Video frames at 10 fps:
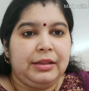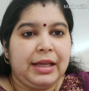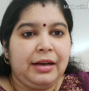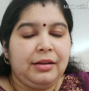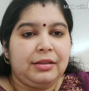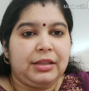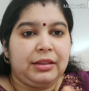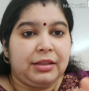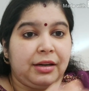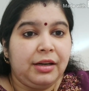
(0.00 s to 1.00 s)
Then the
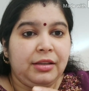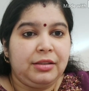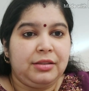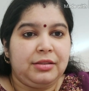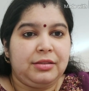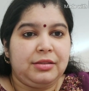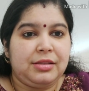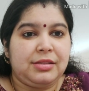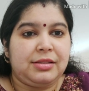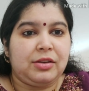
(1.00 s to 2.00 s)
third
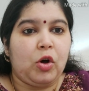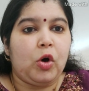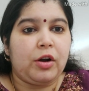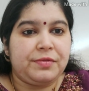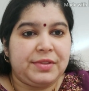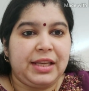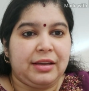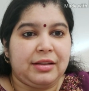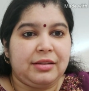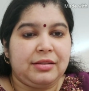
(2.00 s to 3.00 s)
ore of
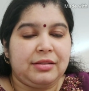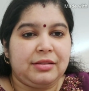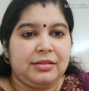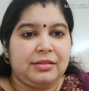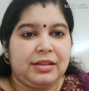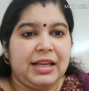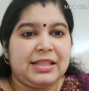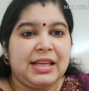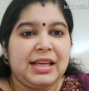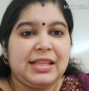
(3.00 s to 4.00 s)
zinc,
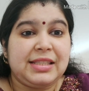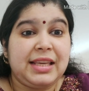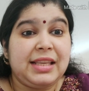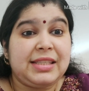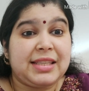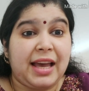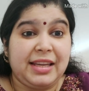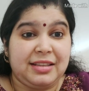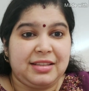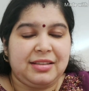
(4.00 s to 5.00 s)
it's
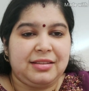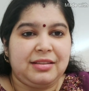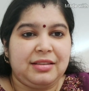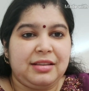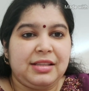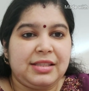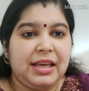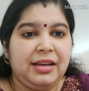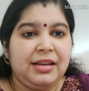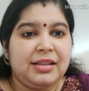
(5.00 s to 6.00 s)
zincite.
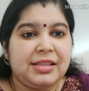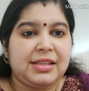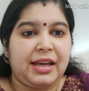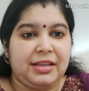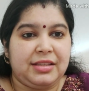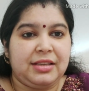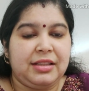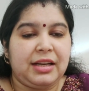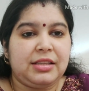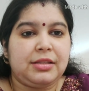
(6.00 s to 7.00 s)
Zincite,
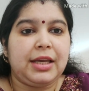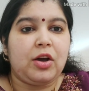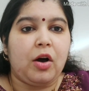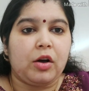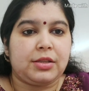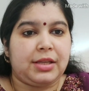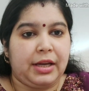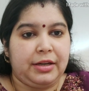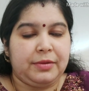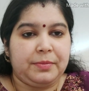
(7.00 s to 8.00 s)
that is zinc
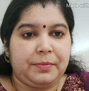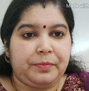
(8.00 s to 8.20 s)
oxide.